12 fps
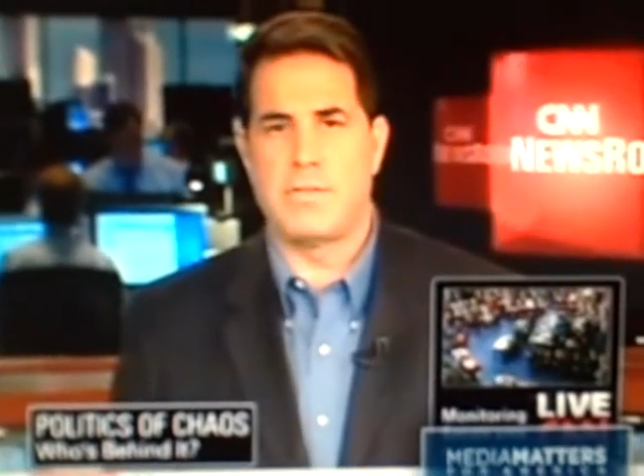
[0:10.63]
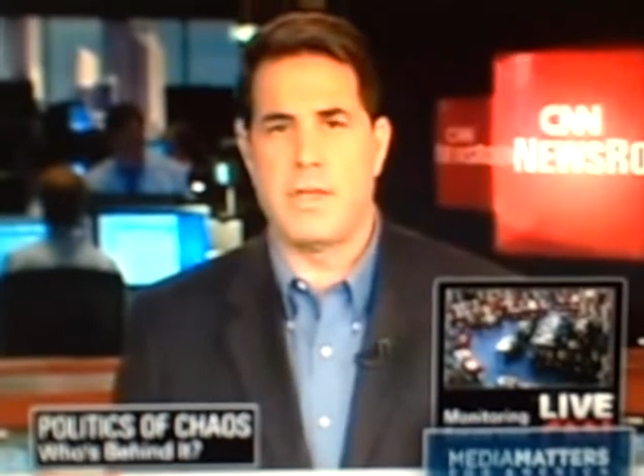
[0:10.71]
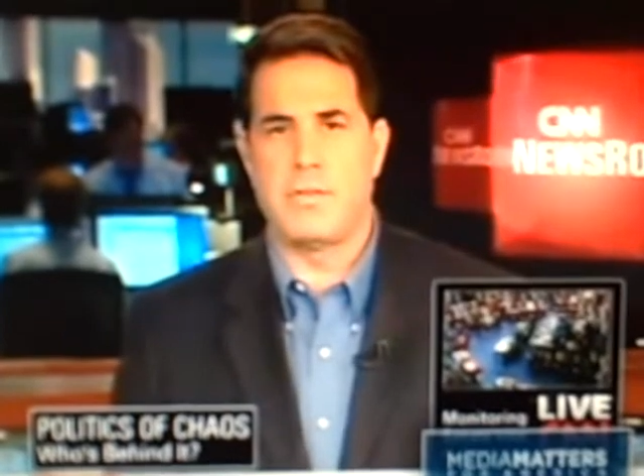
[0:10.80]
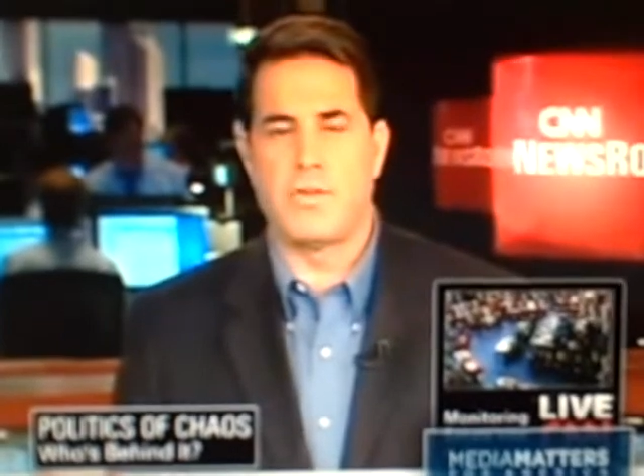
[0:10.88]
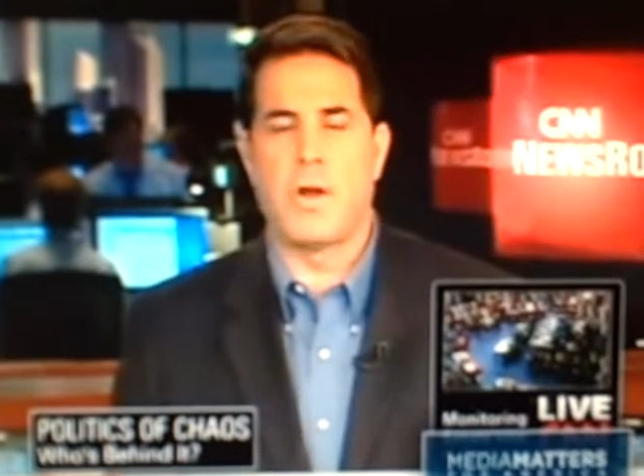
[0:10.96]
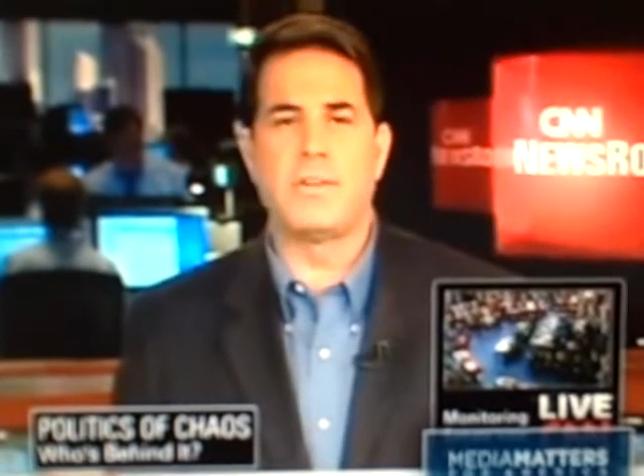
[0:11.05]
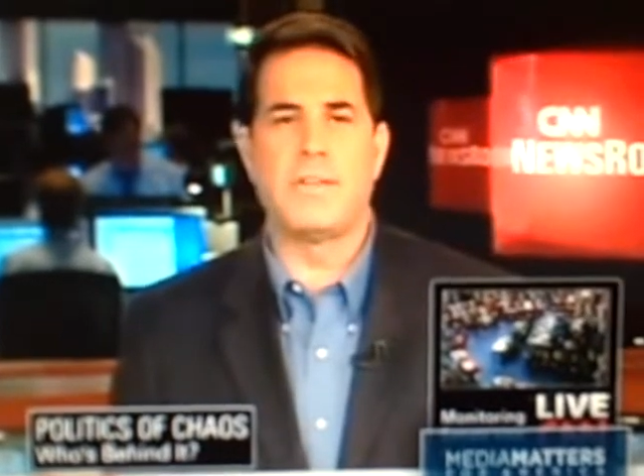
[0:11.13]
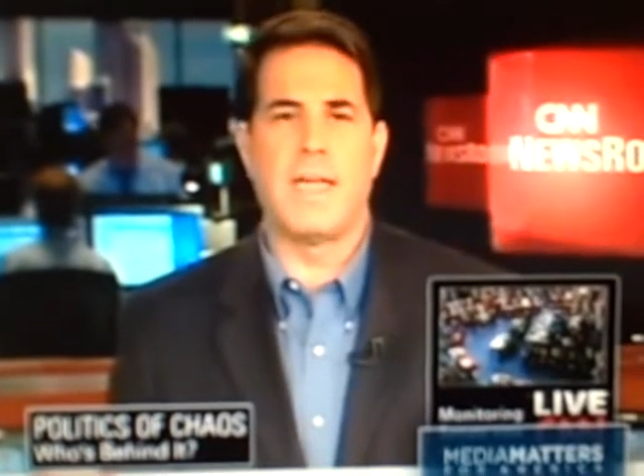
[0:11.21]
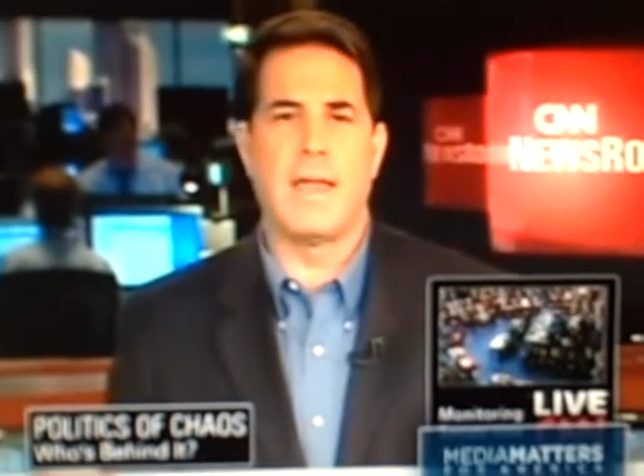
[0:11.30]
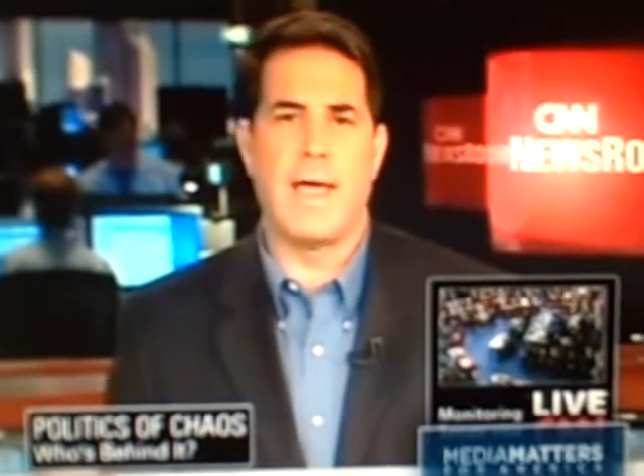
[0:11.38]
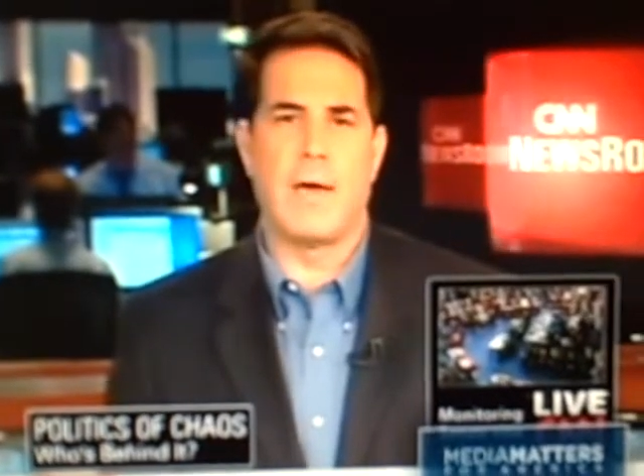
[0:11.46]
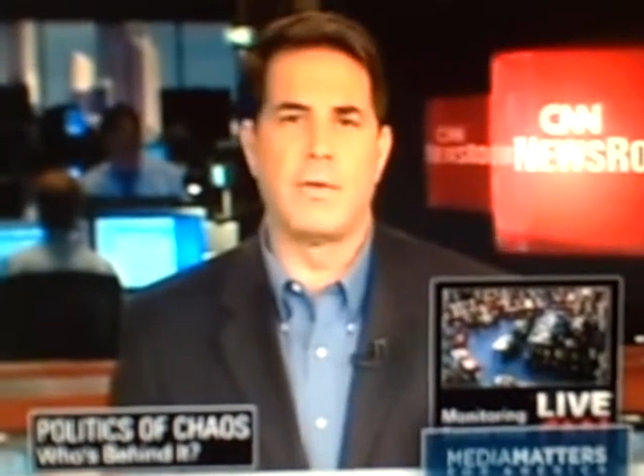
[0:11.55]
they start to
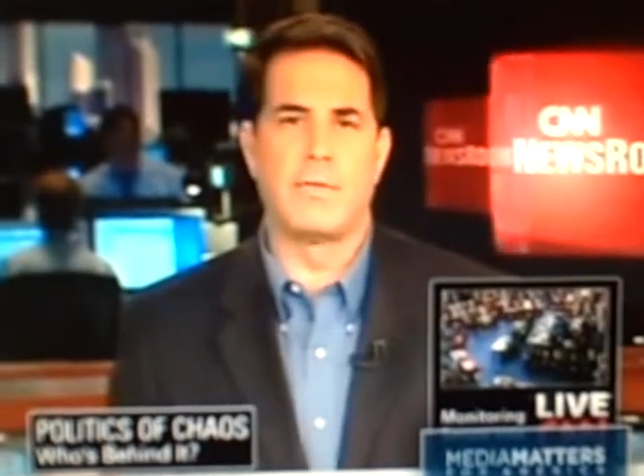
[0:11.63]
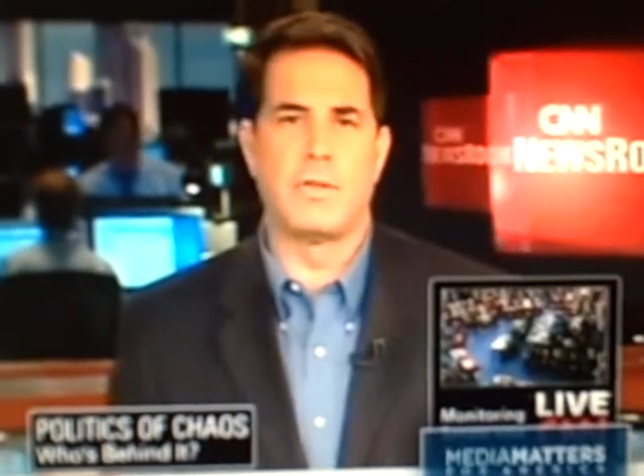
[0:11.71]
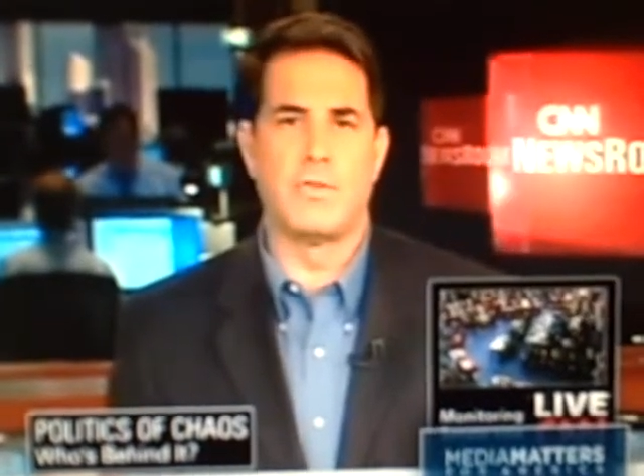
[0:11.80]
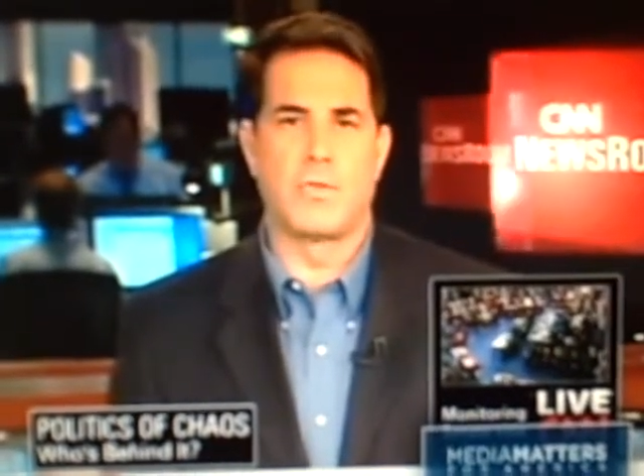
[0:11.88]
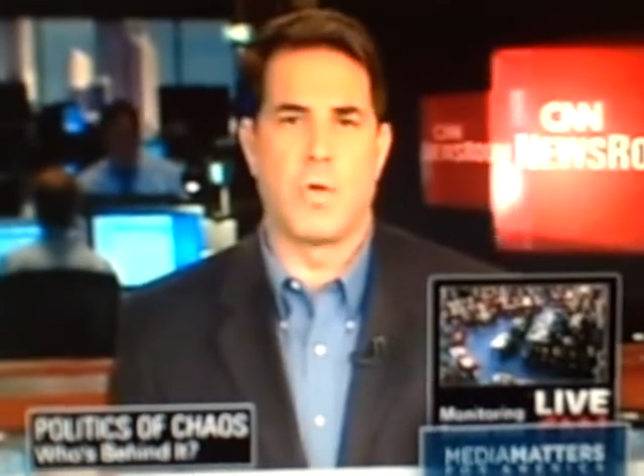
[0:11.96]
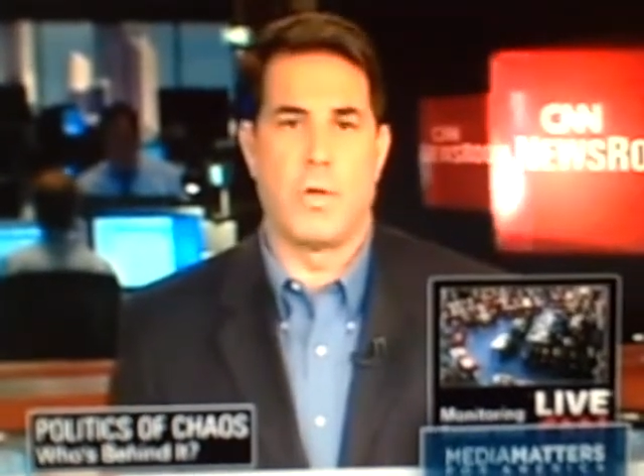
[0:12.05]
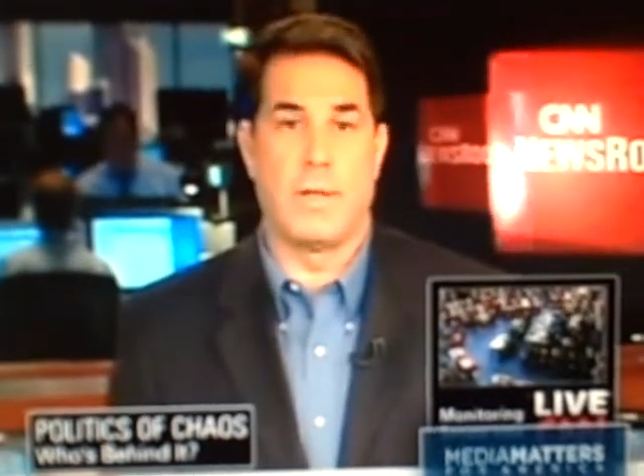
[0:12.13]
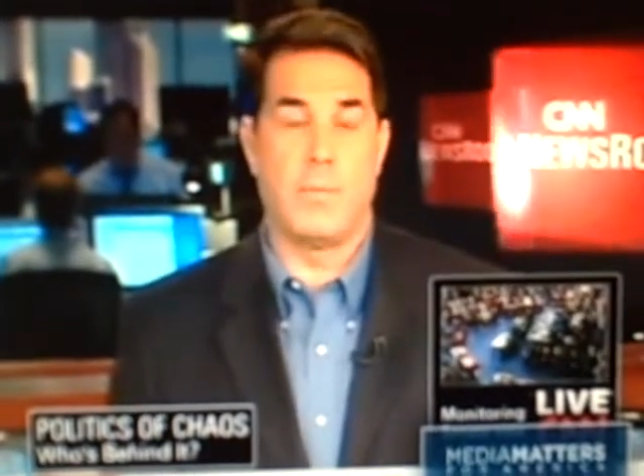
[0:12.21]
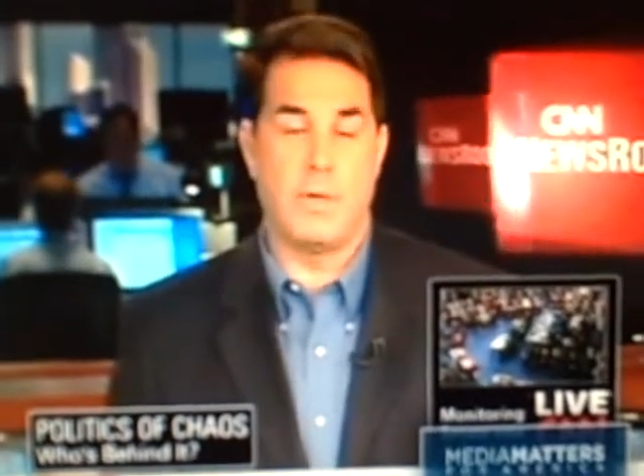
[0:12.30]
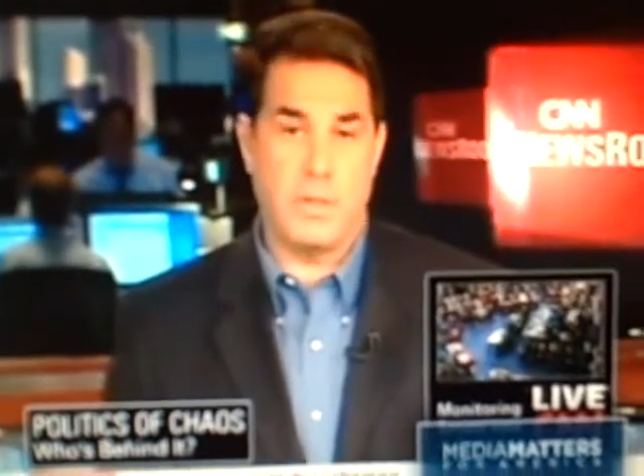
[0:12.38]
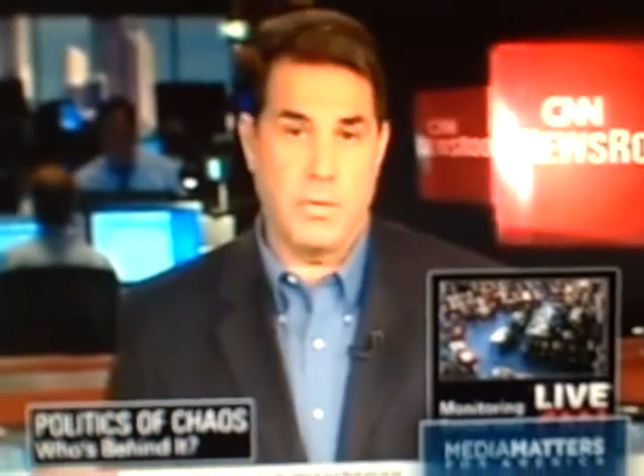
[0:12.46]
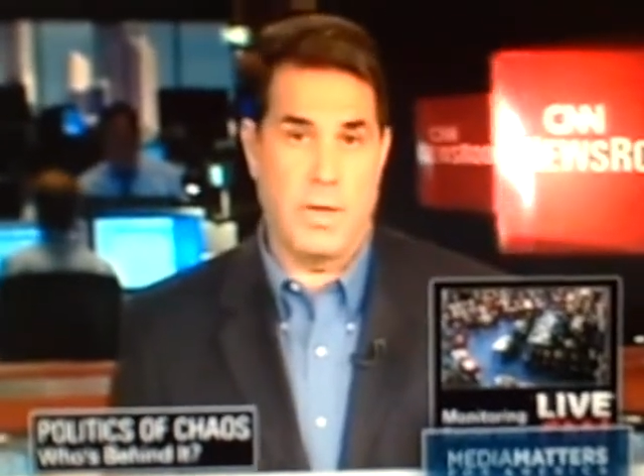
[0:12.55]
get out of control, and
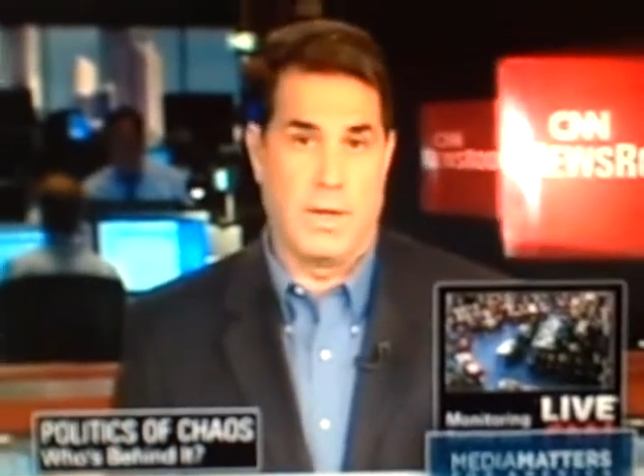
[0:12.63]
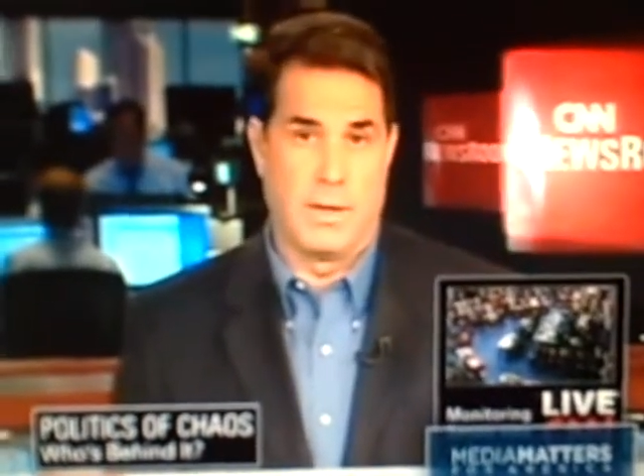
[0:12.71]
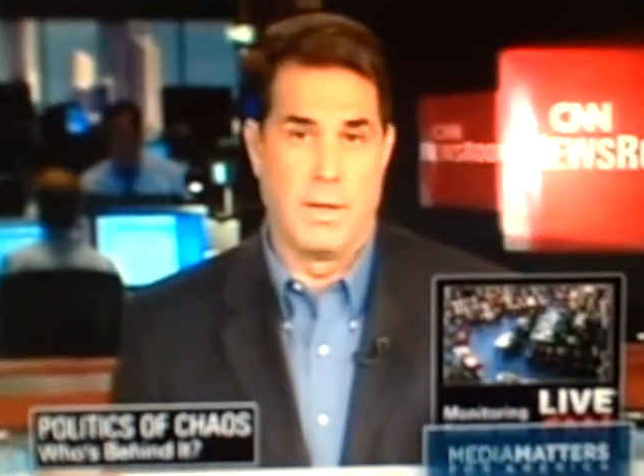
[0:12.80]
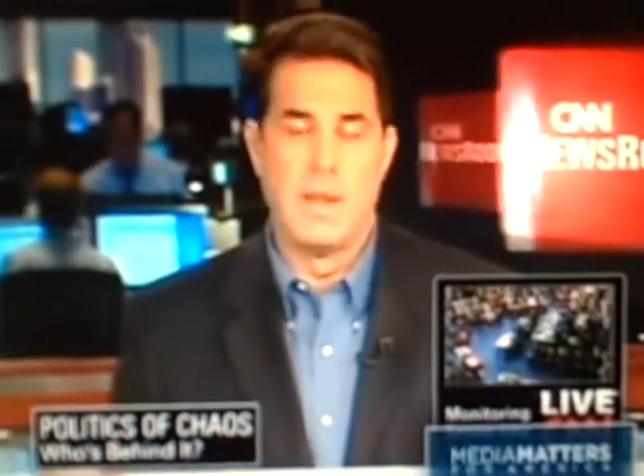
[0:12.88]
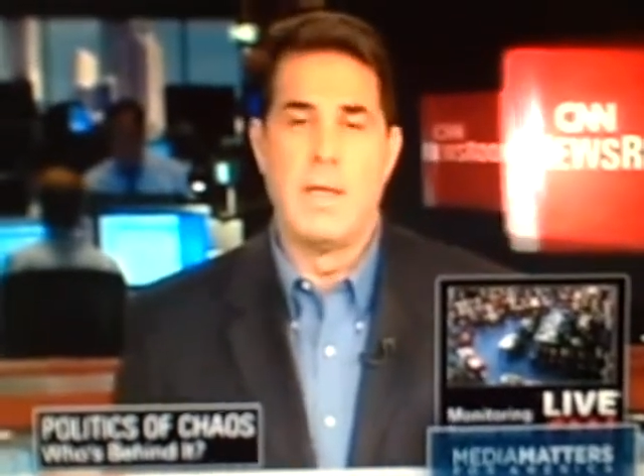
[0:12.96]
we do hear